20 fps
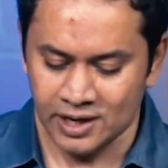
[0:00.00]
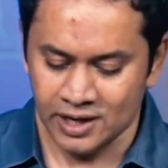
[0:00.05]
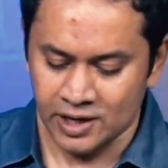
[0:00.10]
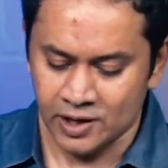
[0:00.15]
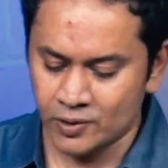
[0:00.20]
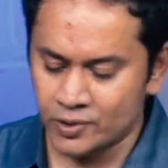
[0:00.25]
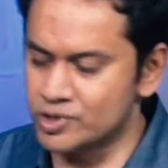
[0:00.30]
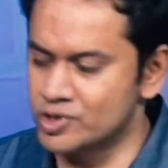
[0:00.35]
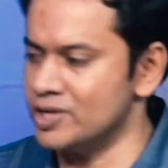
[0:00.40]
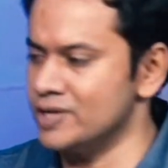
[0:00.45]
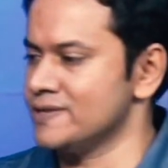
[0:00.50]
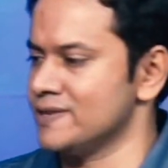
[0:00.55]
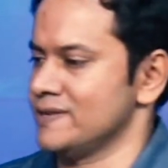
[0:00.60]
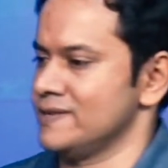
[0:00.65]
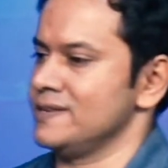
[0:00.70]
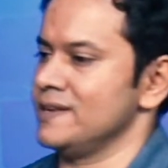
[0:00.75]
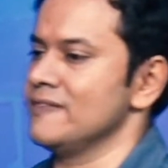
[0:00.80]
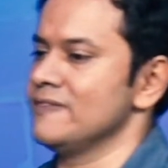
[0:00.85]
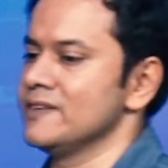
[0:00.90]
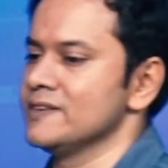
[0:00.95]
You know, Jesus
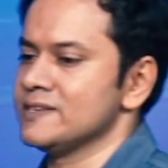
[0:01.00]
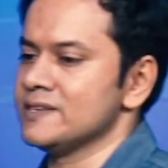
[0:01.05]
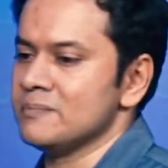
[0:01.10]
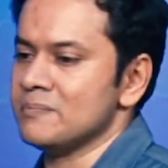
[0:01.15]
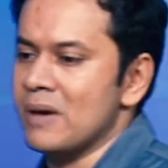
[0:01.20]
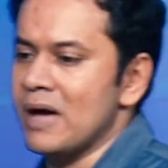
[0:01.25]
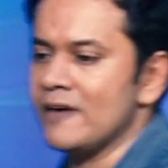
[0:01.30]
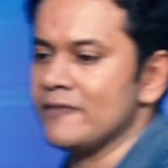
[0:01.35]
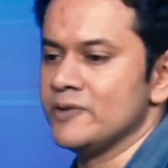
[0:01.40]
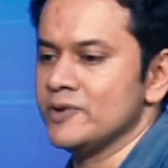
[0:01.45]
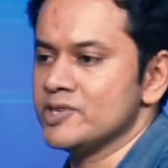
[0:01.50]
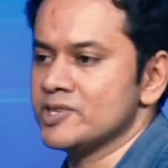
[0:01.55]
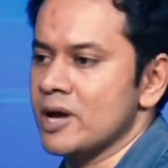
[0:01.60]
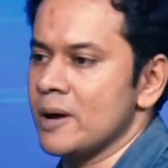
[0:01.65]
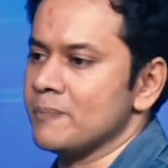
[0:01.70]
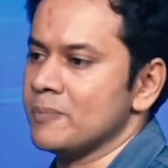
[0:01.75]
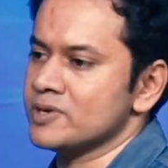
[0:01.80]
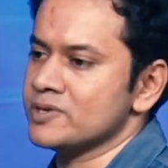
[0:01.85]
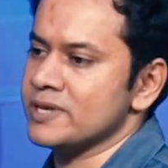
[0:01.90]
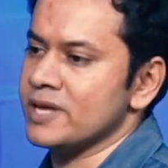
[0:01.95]
said this in Matthew
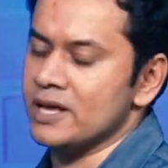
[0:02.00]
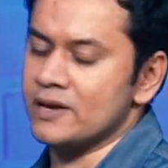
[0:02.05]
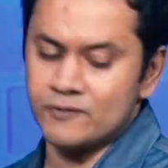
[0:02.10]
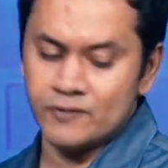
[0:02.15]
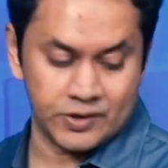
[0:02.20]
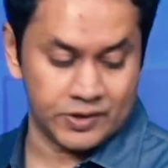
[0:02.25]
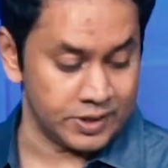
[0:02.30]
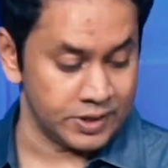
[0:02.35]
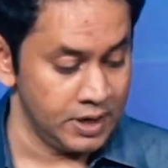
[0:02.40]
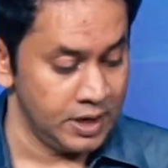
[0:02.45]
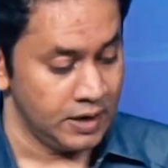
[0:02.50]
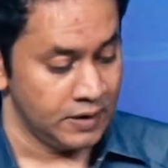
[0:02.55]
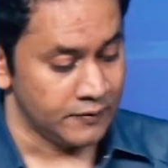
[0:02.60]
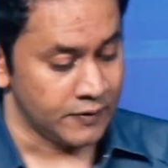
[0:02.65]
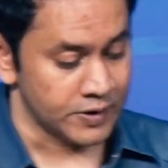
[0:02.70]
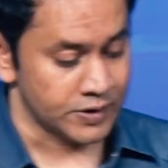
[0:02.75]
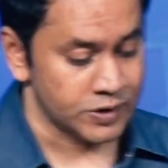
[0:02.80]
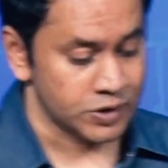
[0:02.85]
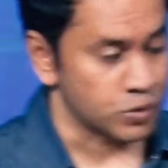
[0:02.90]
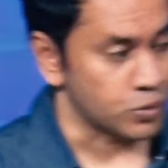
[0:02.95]
chapter 10, verse,
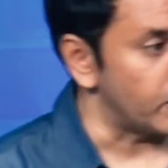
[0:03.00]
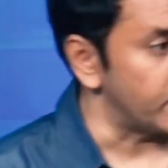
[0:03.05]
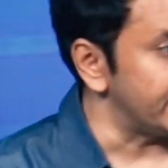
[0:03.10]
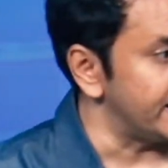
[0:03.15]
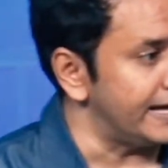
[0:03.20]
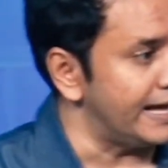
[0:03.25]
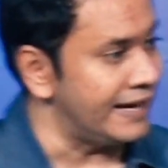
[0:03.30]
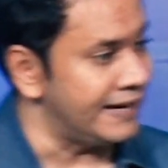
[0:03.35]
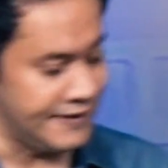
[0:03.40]
verse 28.